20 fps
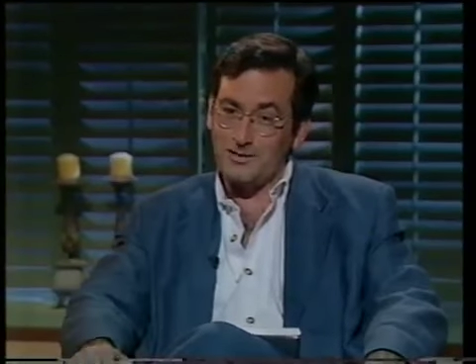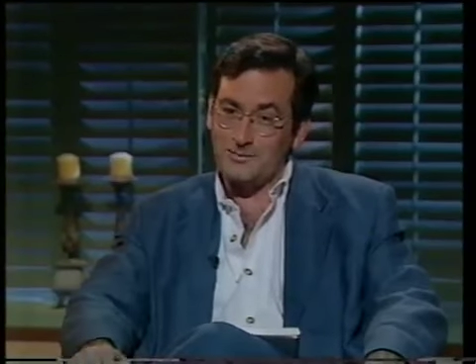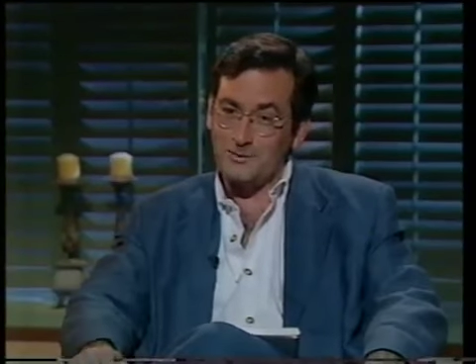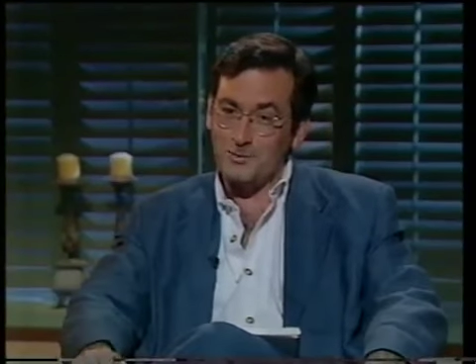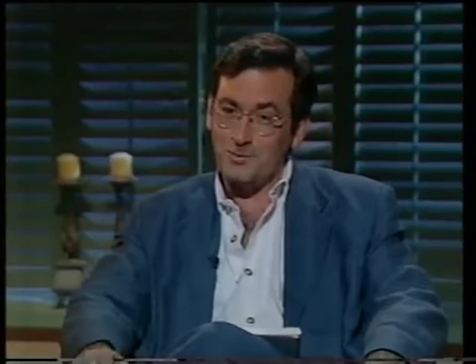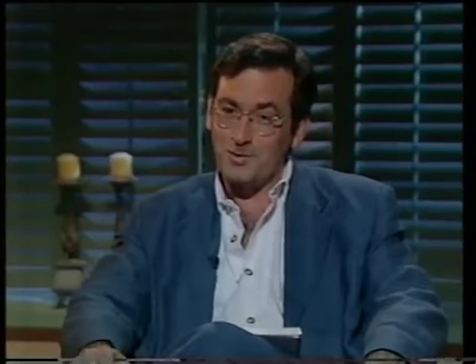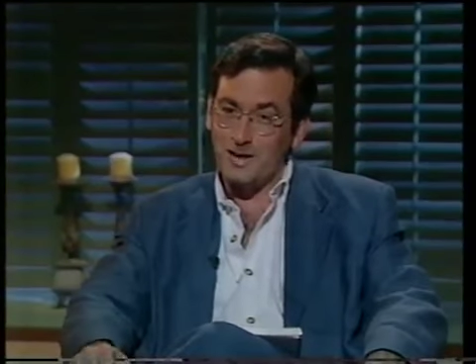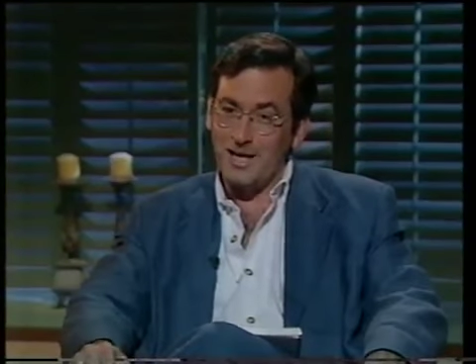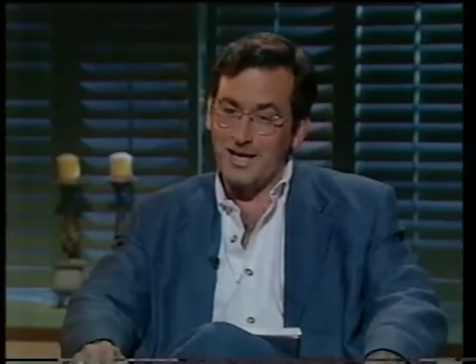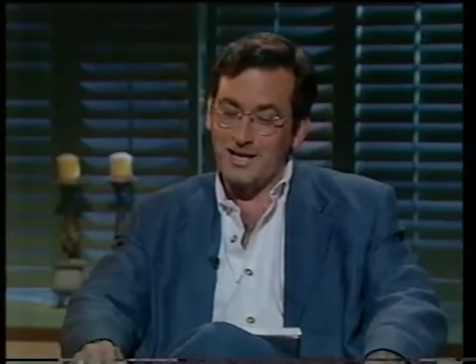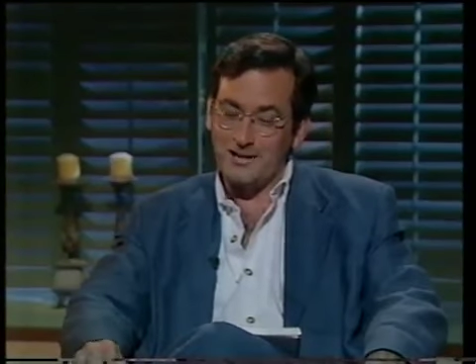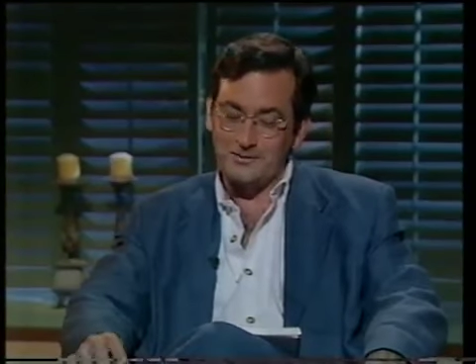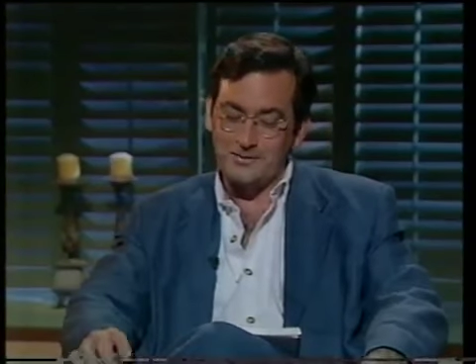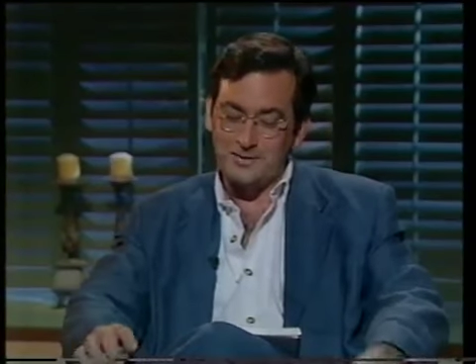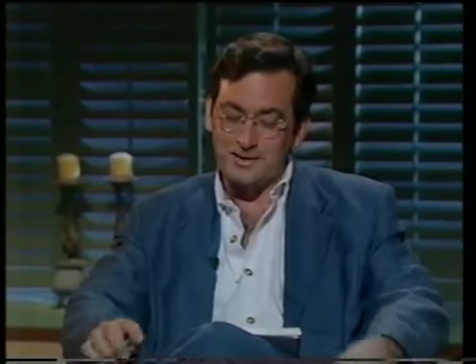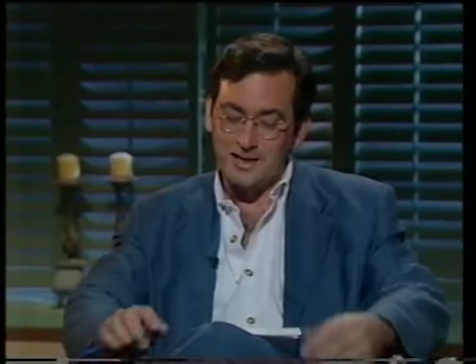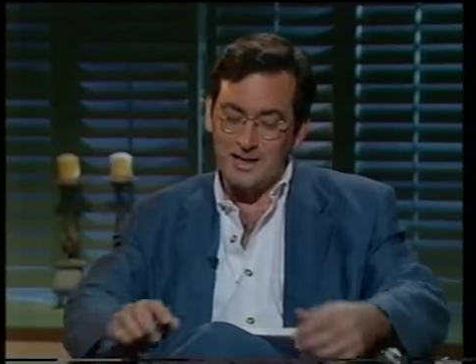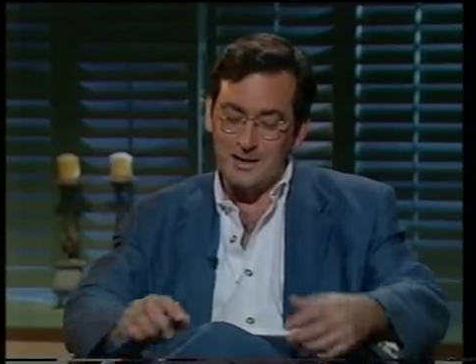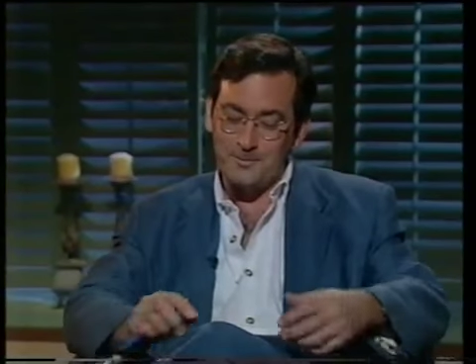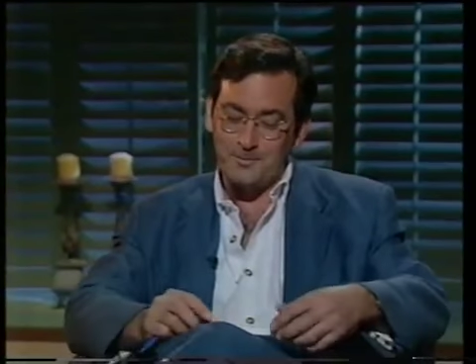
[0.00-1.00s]
eyes from lack they
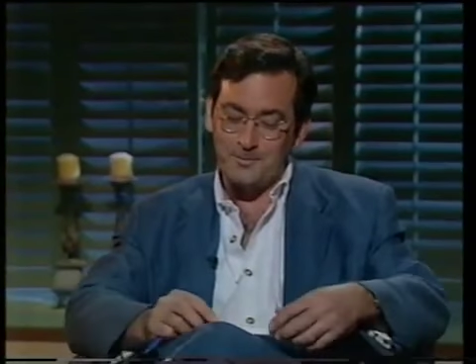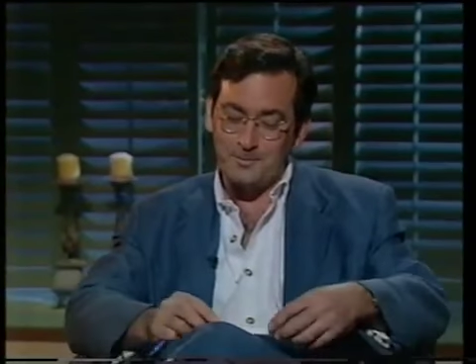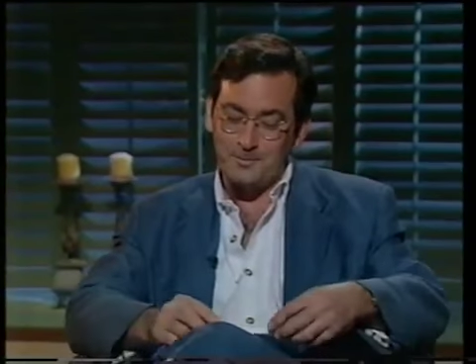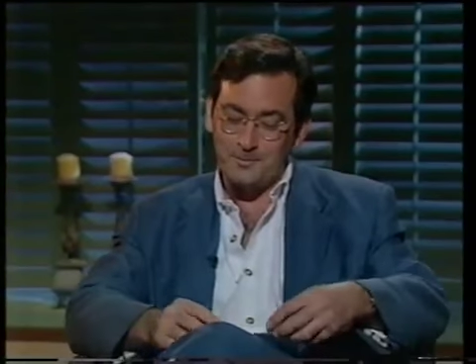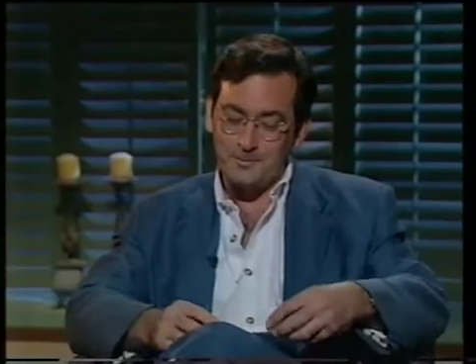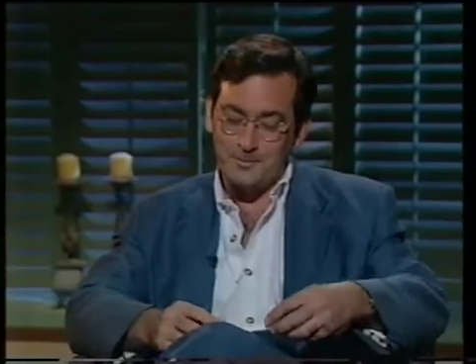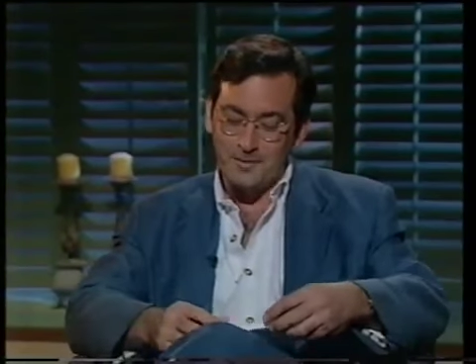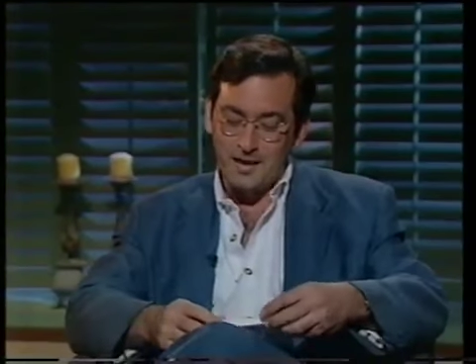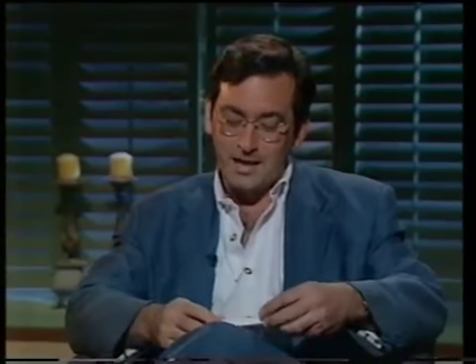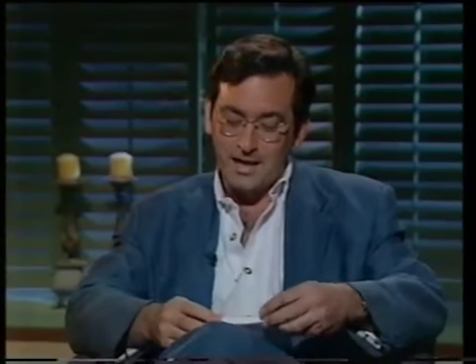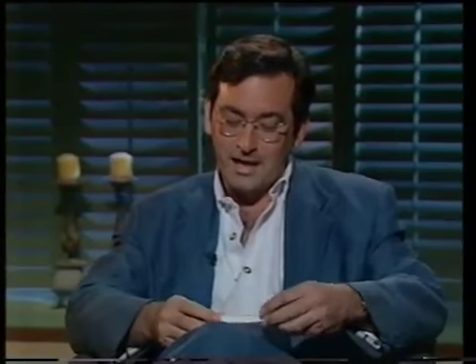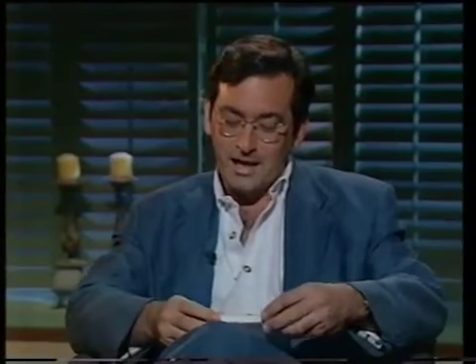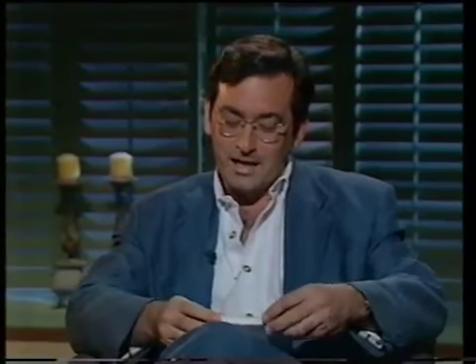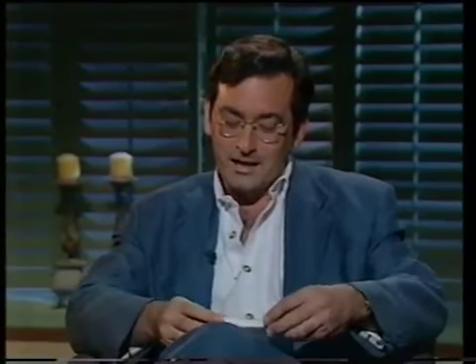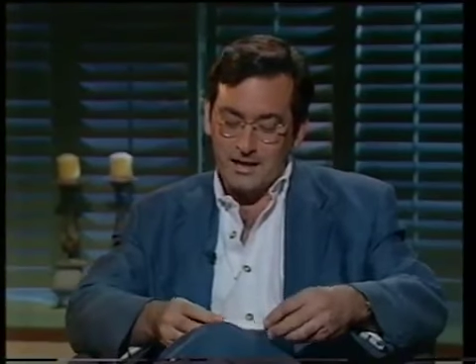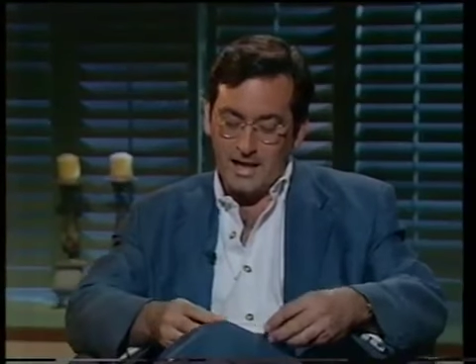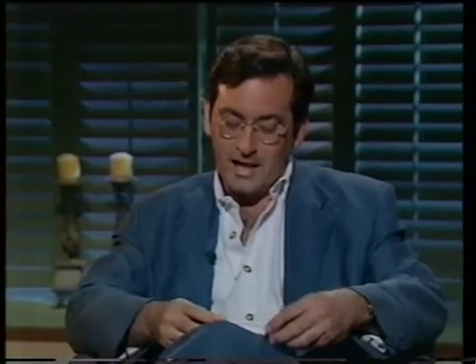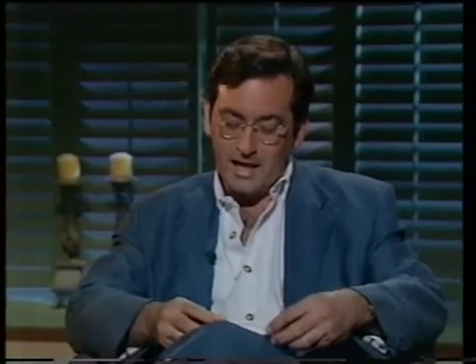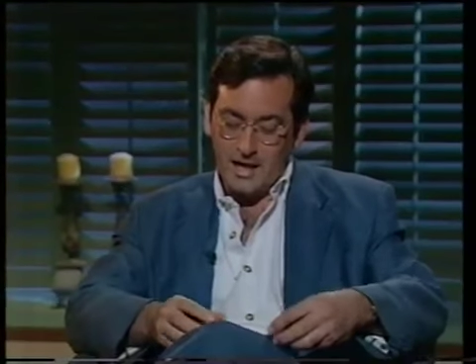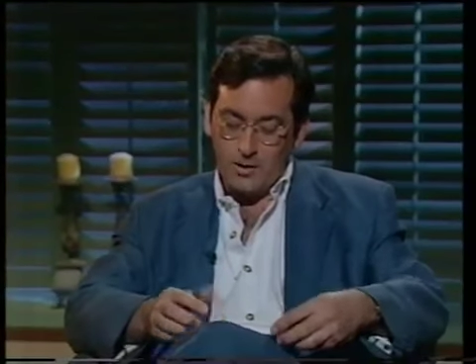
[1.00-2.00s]
of sleep. Indeed.
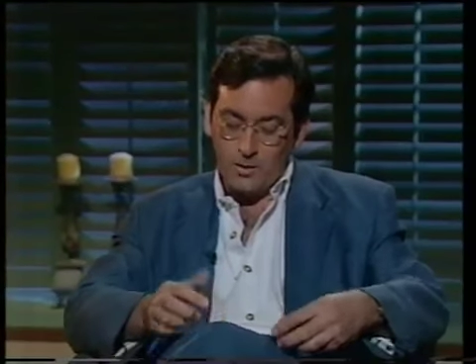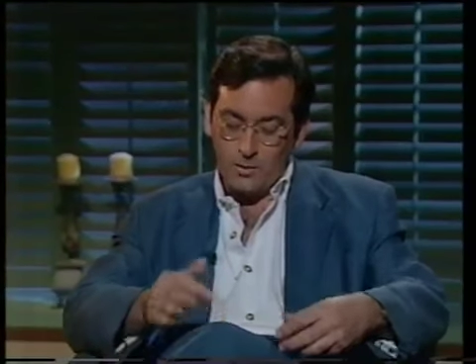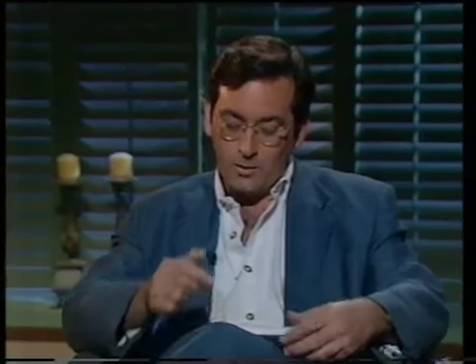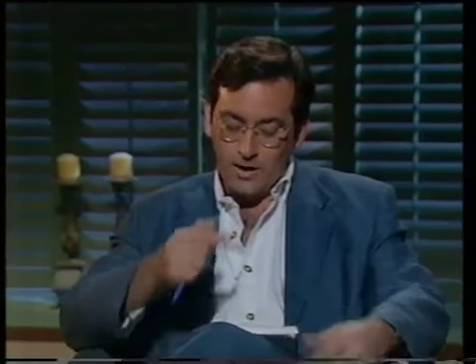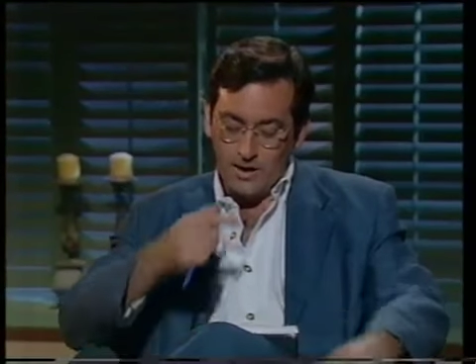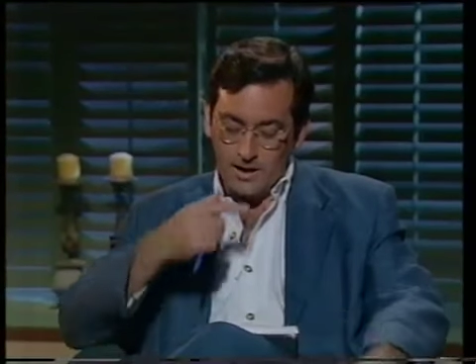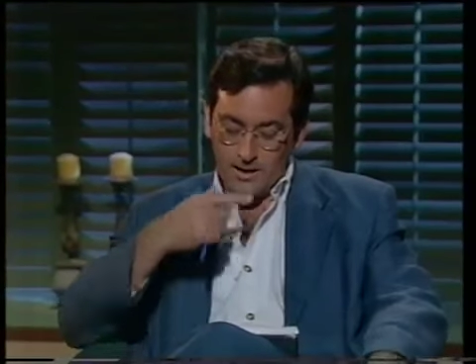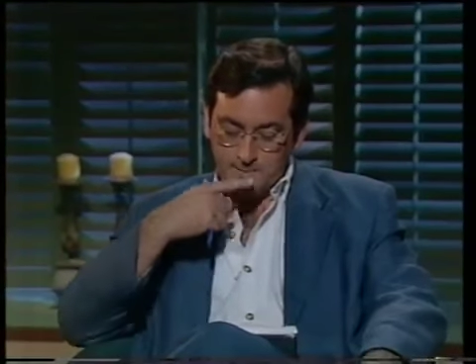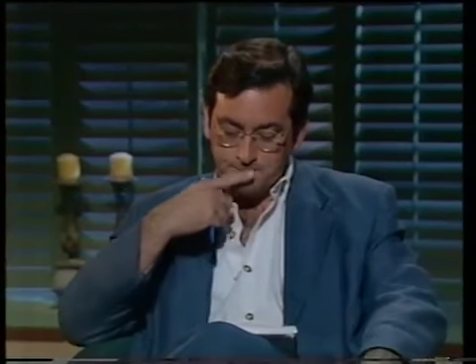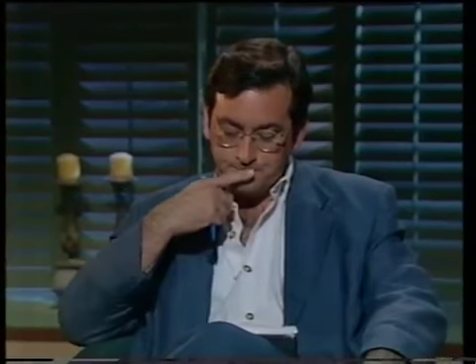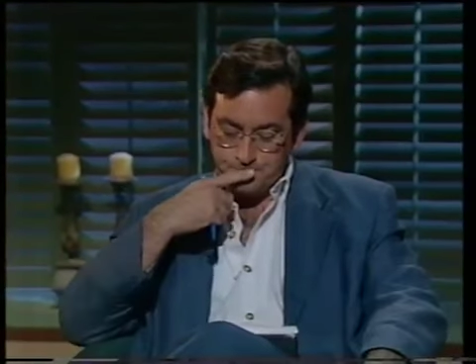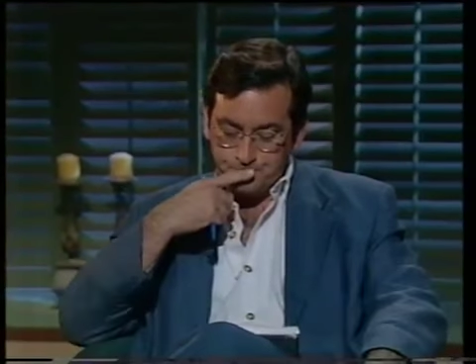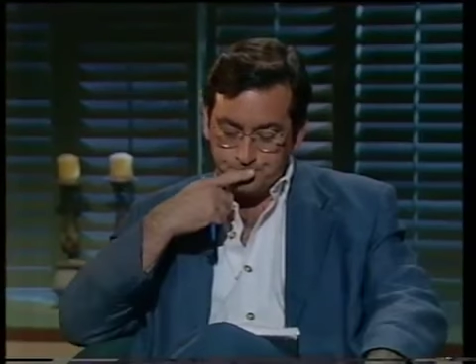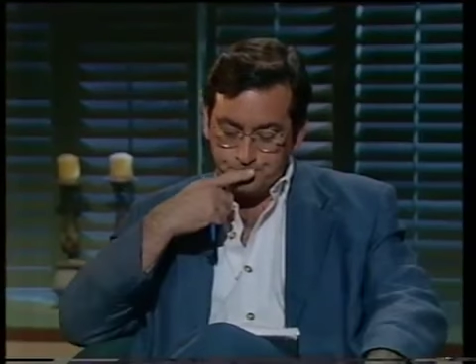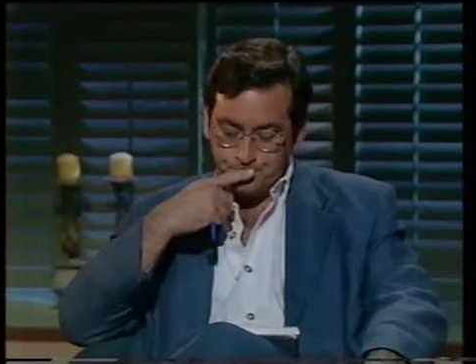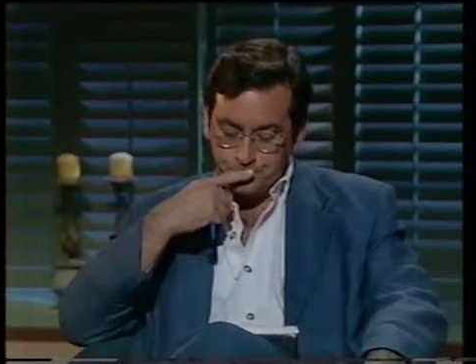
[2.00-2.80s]
Now, um,